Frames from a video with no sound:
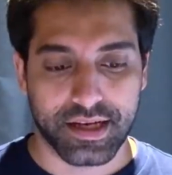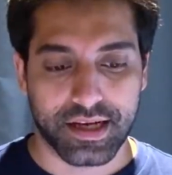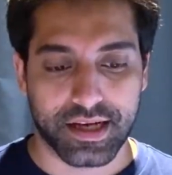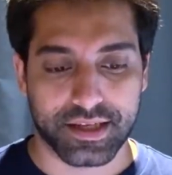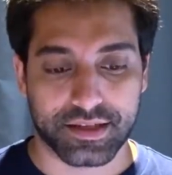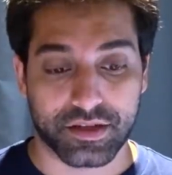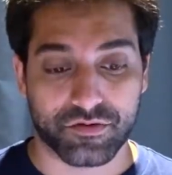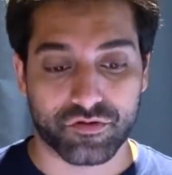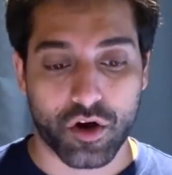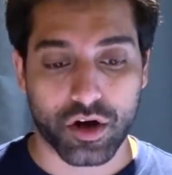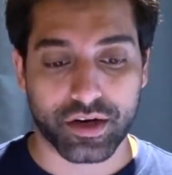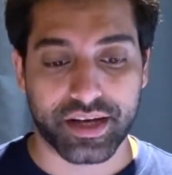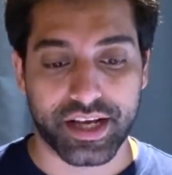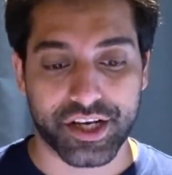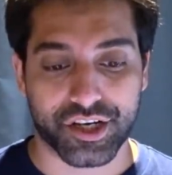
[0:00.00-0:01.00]
It's a
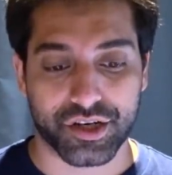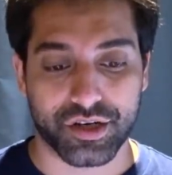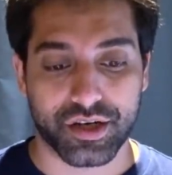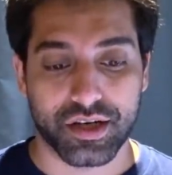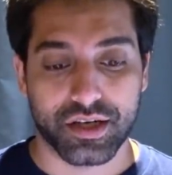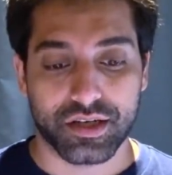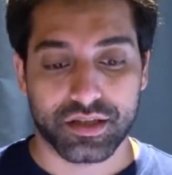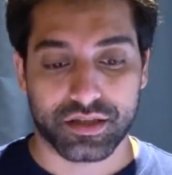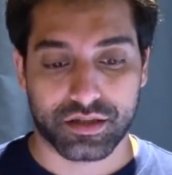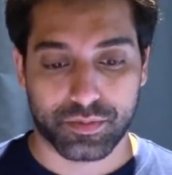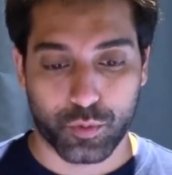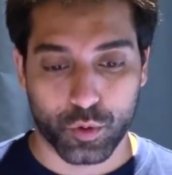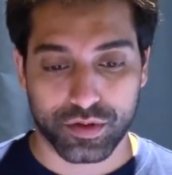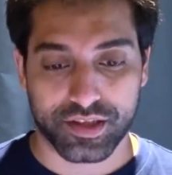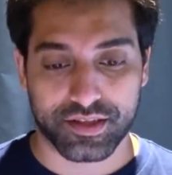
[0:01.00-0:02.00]
Rock Nation
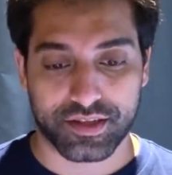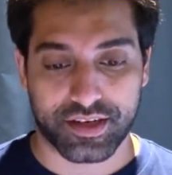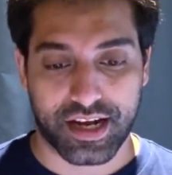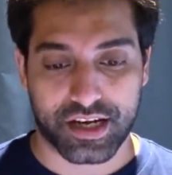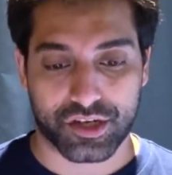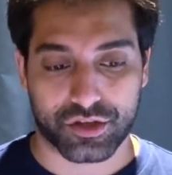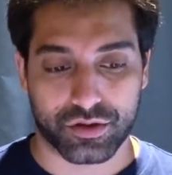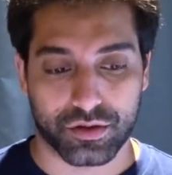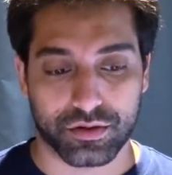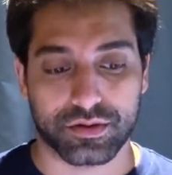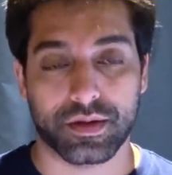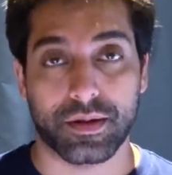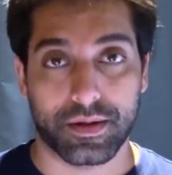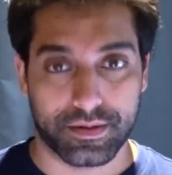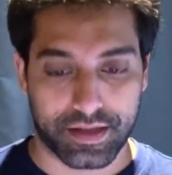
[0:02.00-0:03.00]
Sports International.
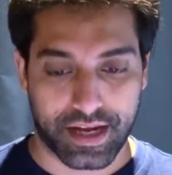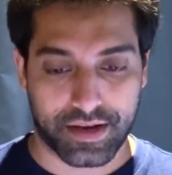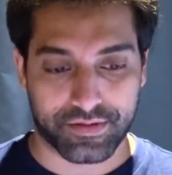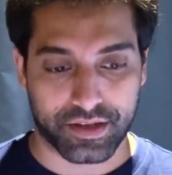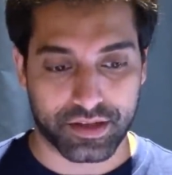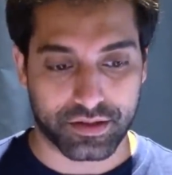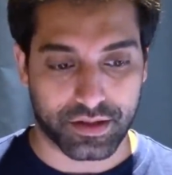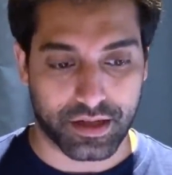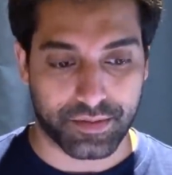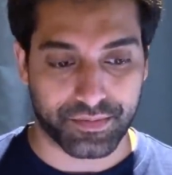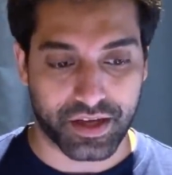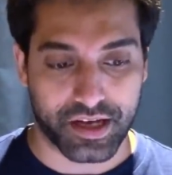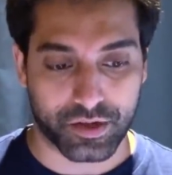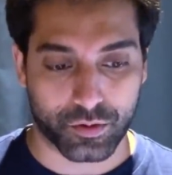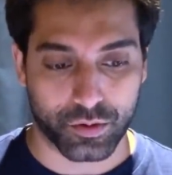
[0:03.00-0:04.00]
They have their
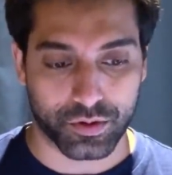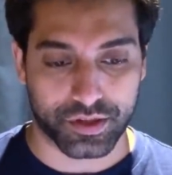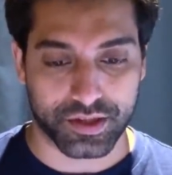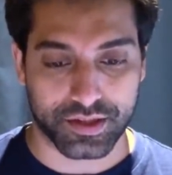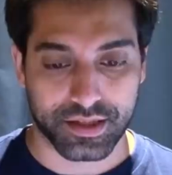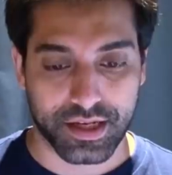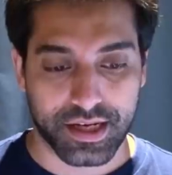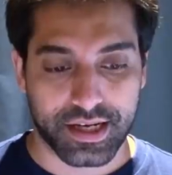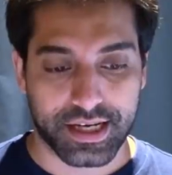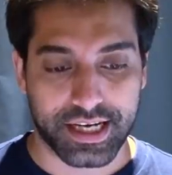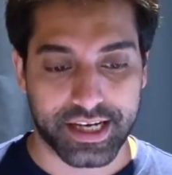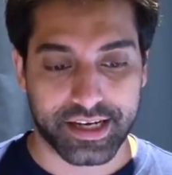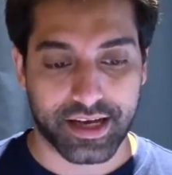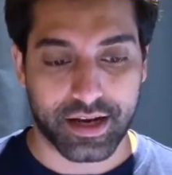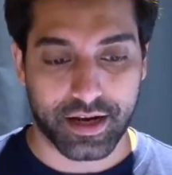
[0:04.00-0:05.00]
headquarters
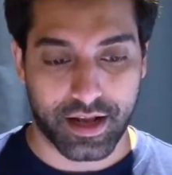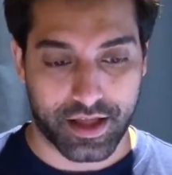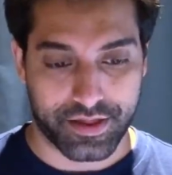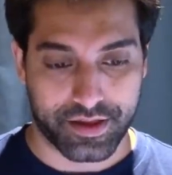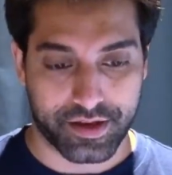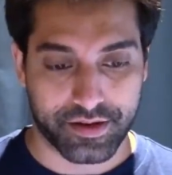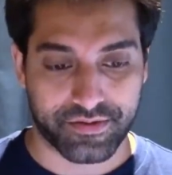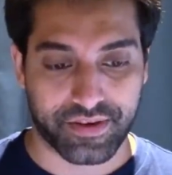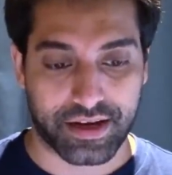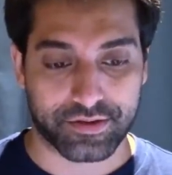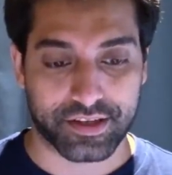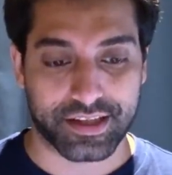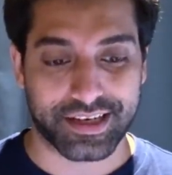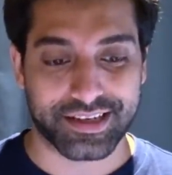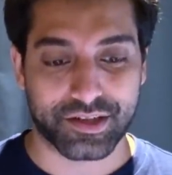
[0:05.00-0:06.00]
in London,
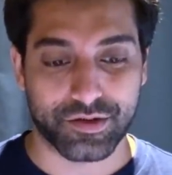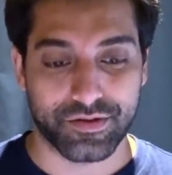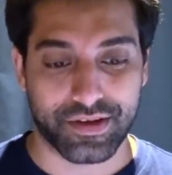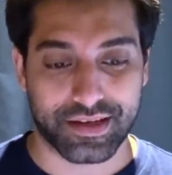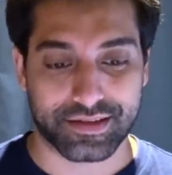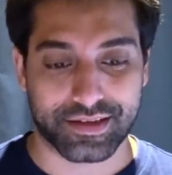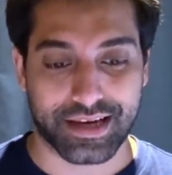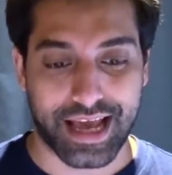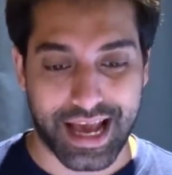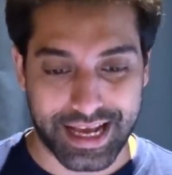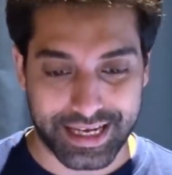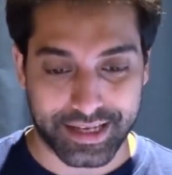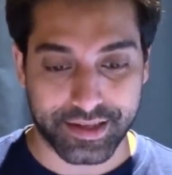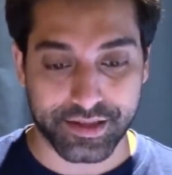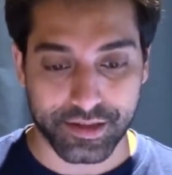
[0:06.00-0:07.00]
founded in
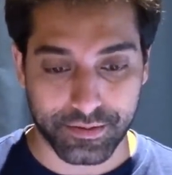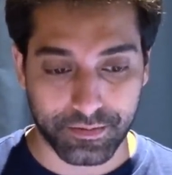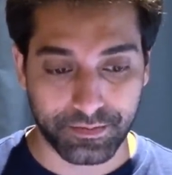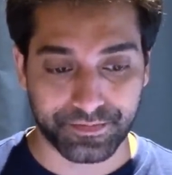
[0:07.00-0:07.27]
2008.